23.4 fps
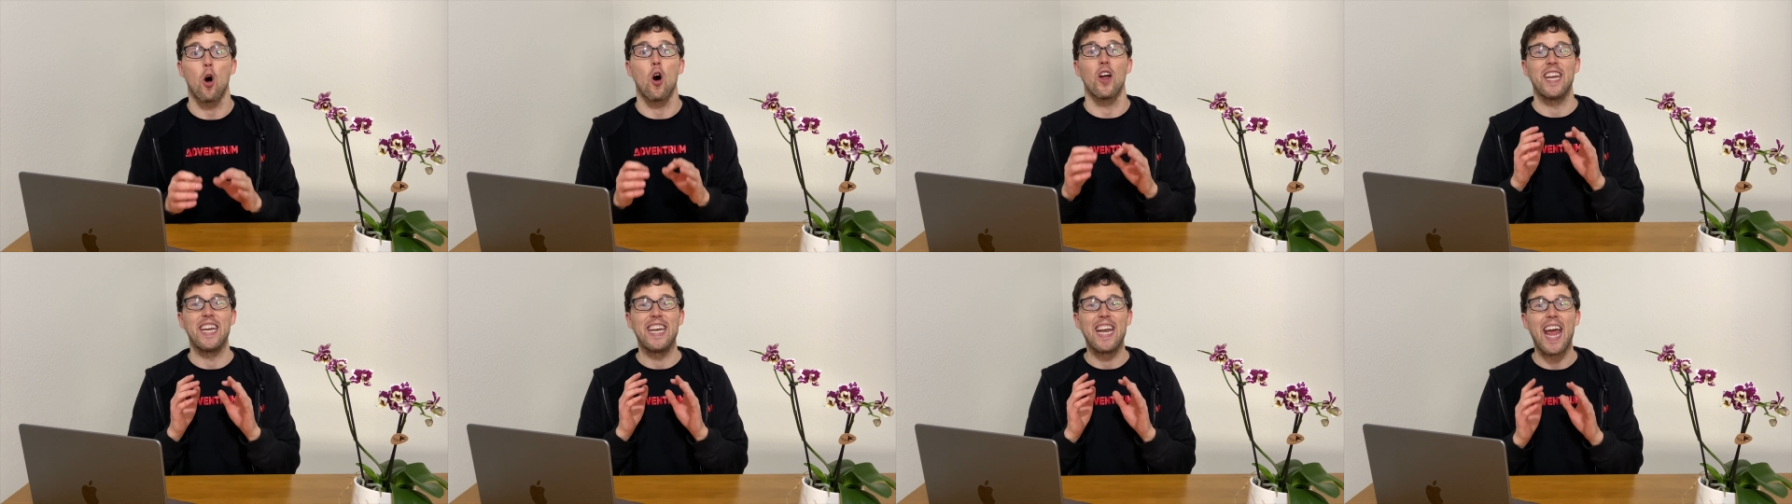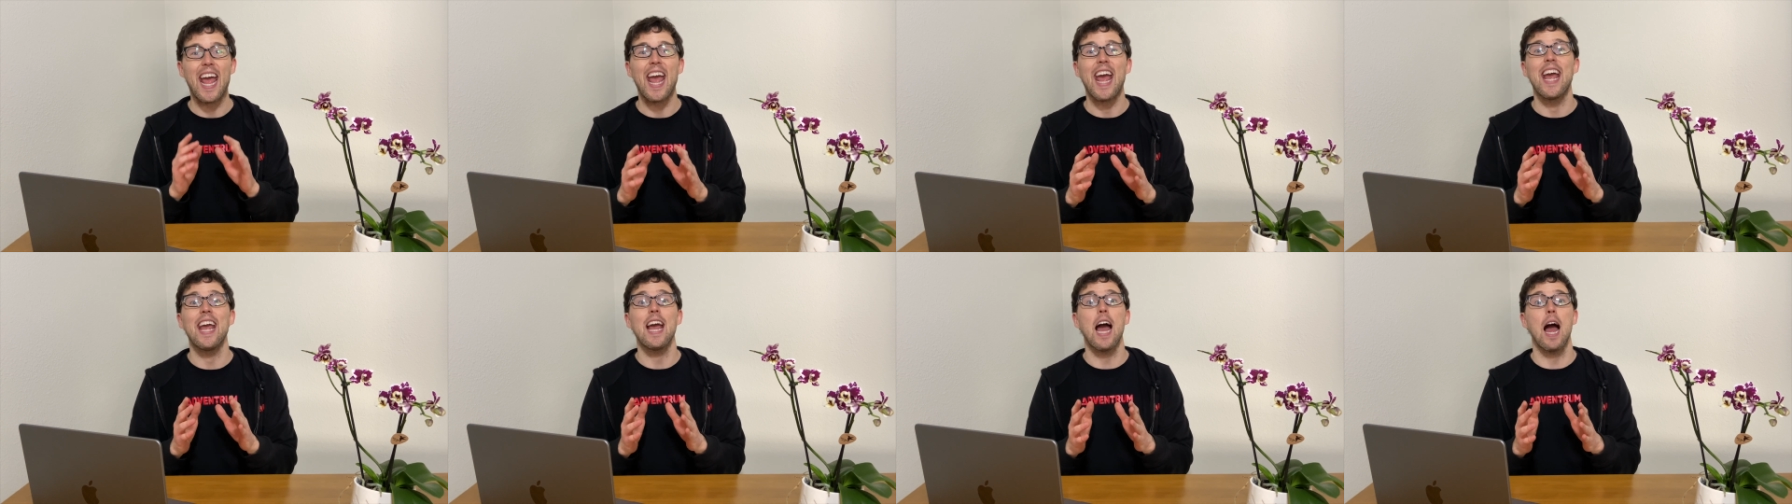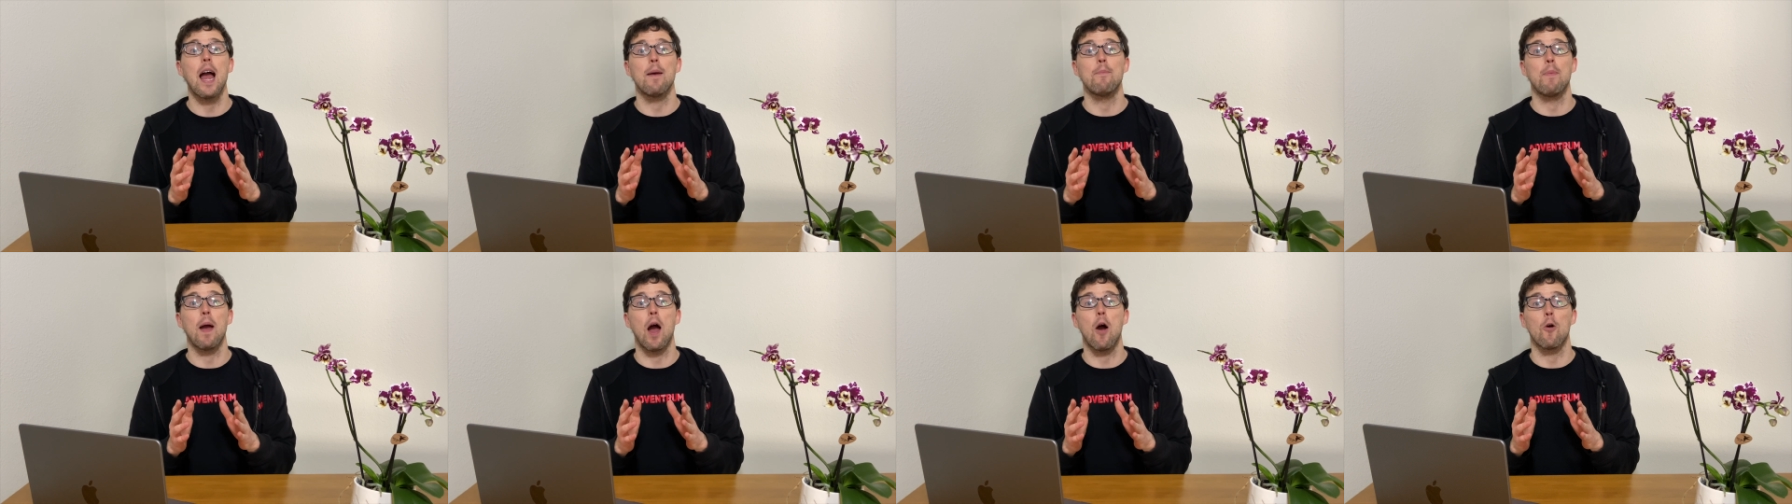on an
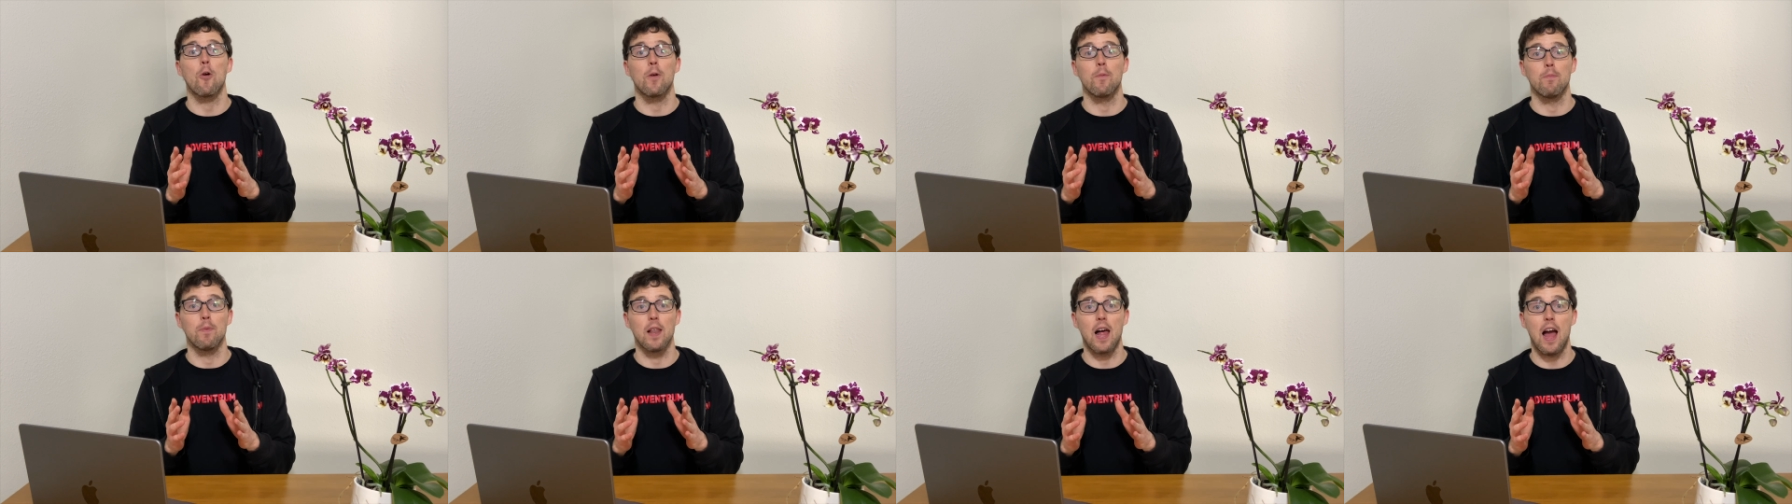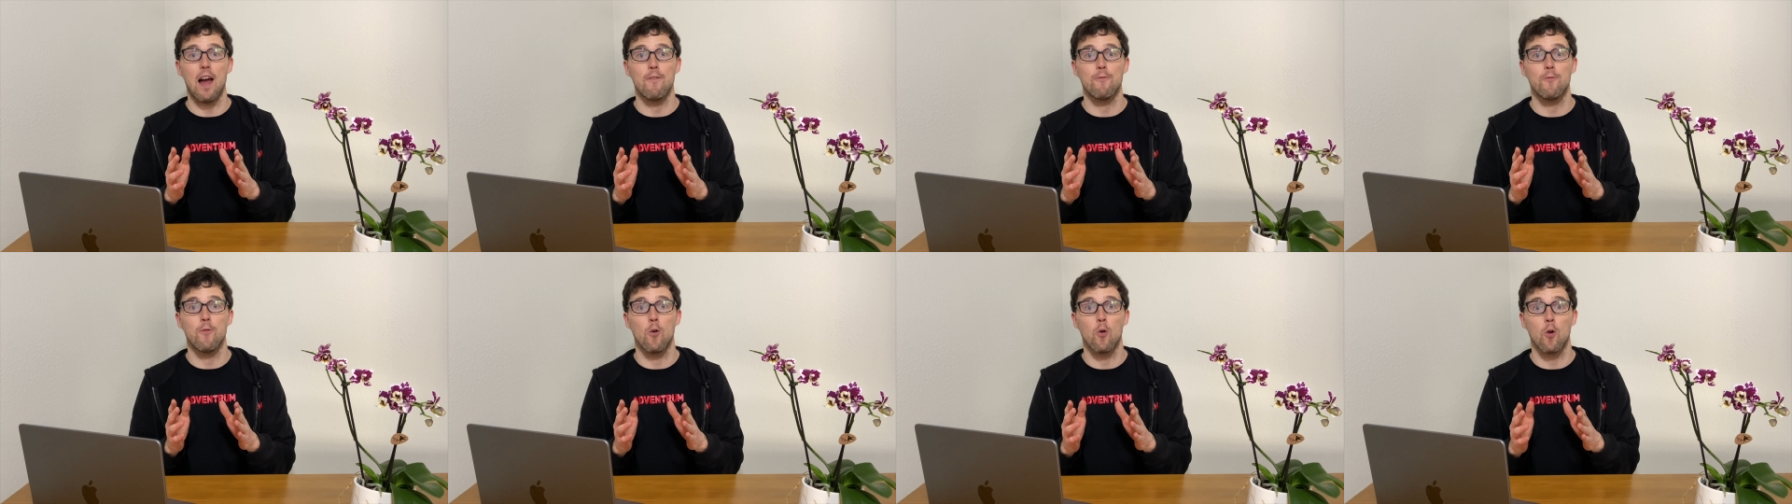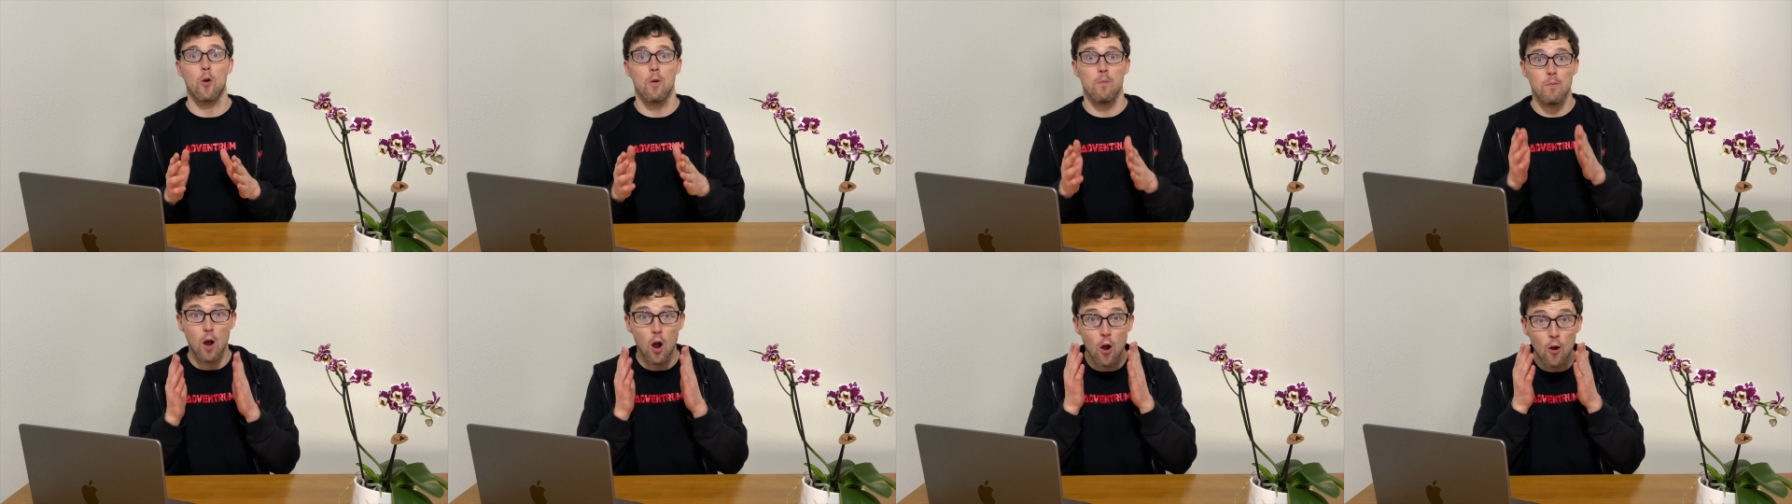AI powered
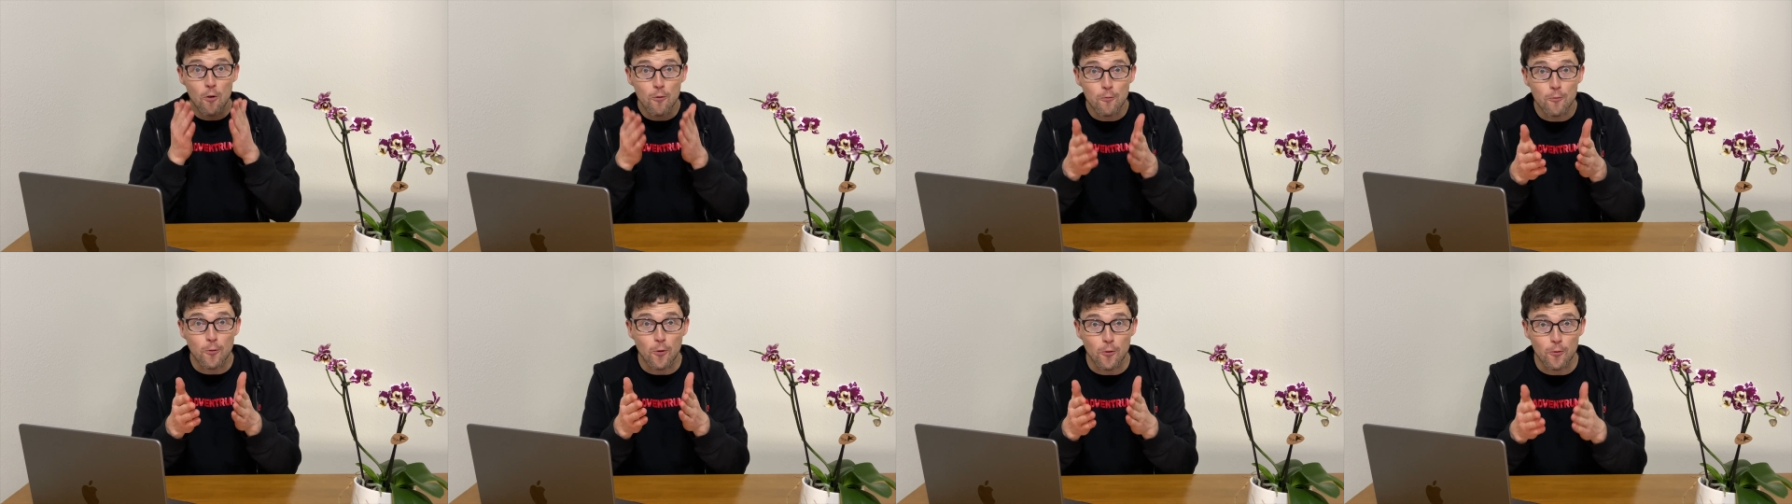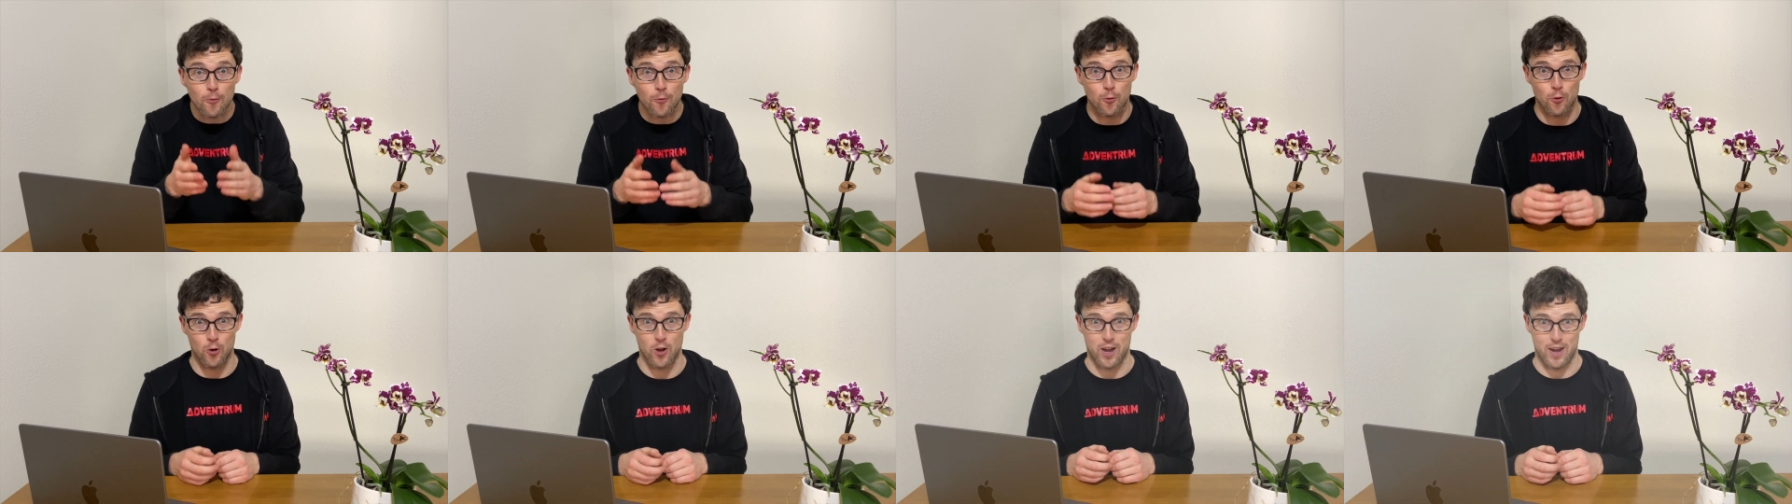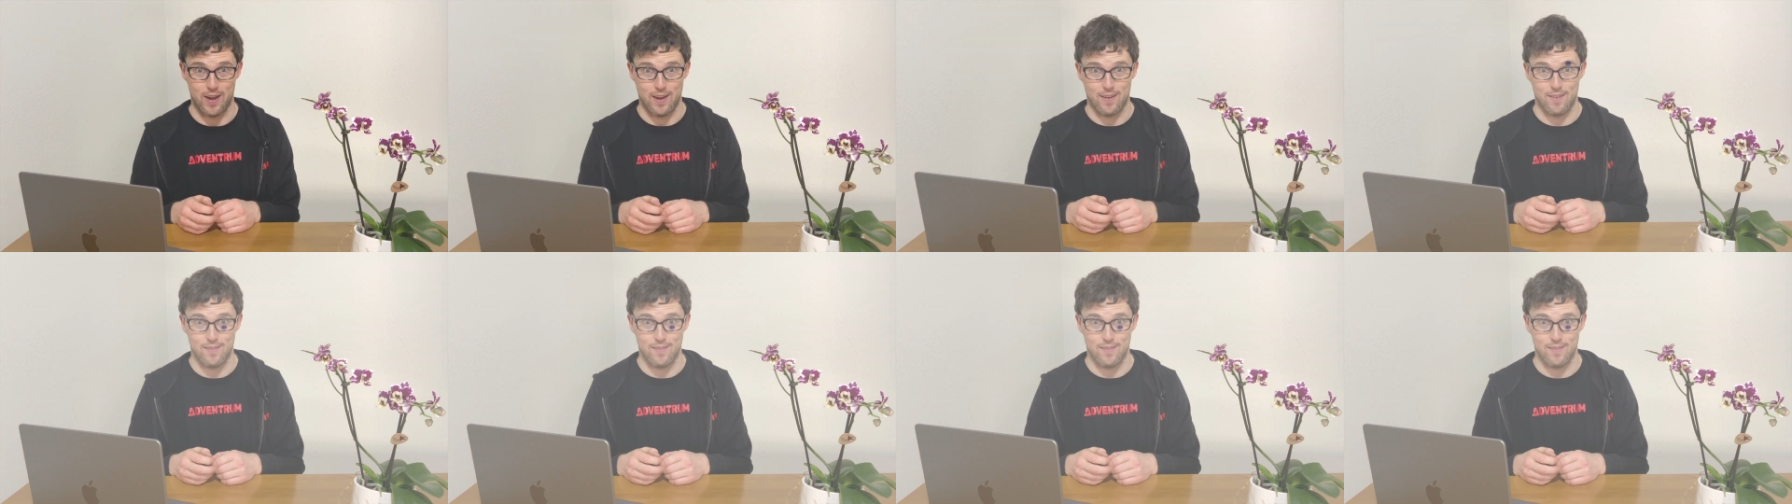platform for free?